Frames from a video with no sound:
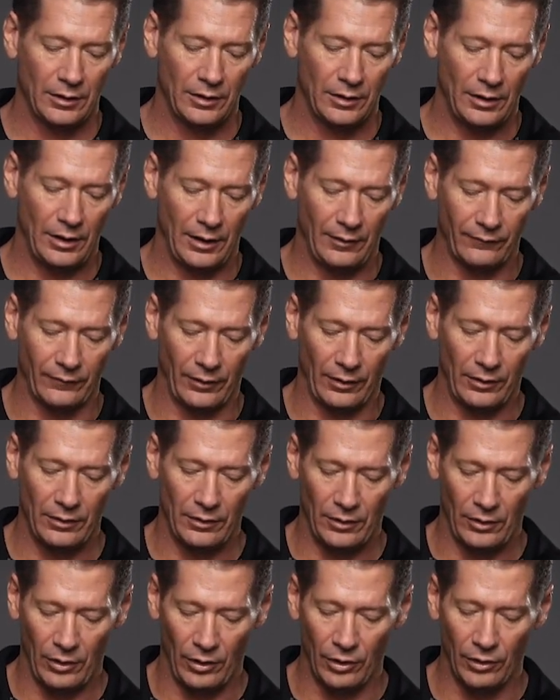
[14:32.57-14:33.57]
cover
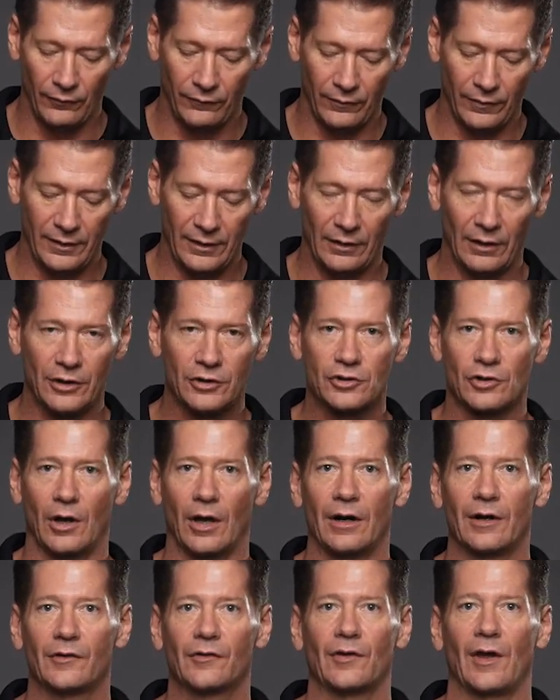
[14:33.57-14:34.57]
over the
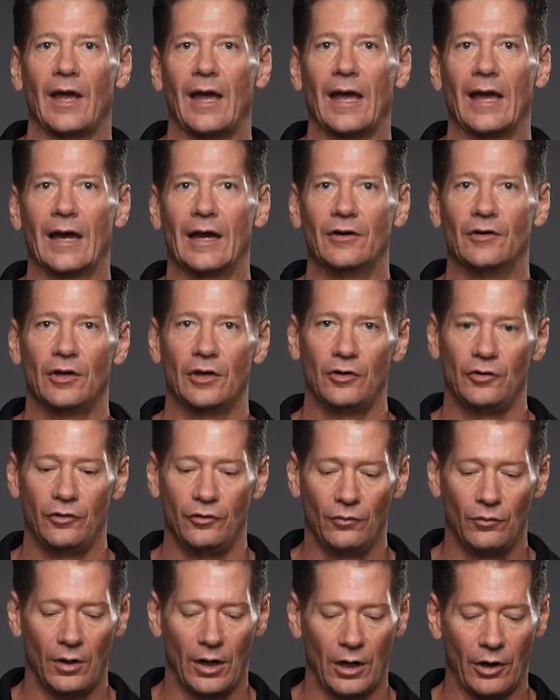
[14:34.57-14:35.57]
electronics, and
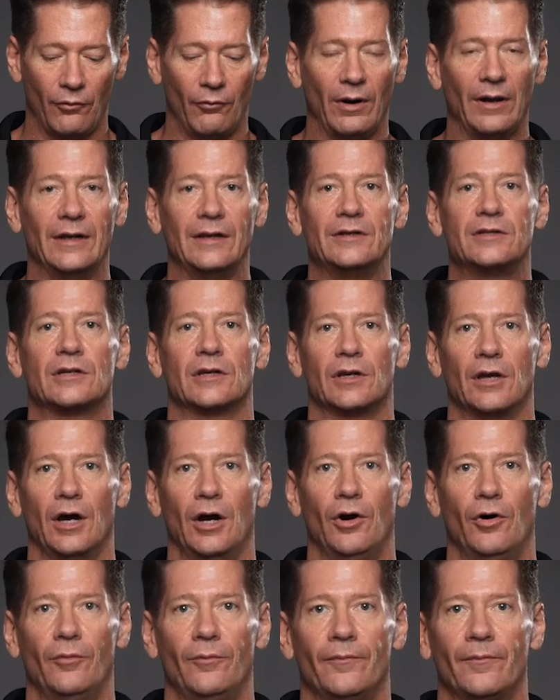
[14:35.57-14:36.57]
you are ready to
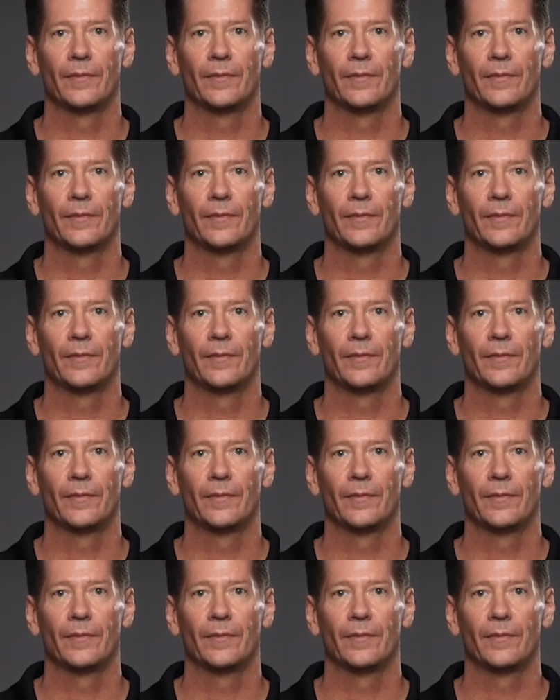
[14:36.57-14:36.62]
go.